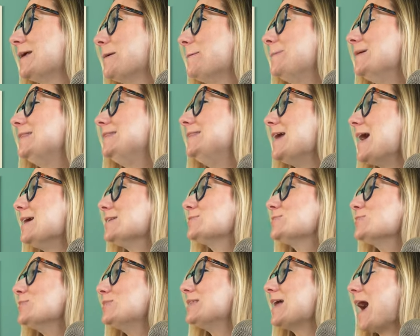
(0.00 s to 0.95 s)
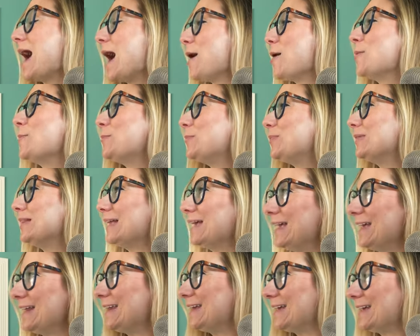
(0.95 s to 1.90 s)
But that's without
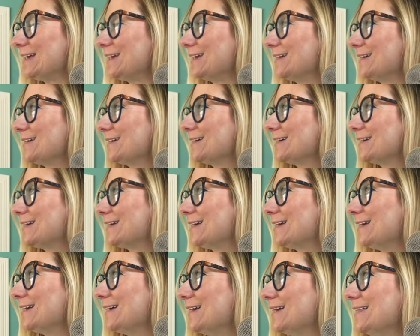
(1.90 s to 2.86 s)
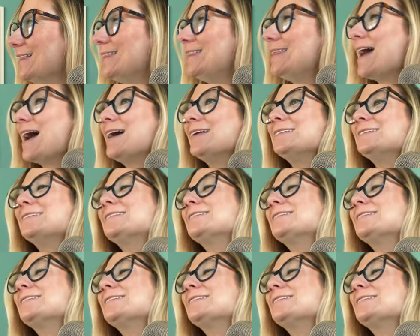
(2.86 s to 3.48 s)
planning. That's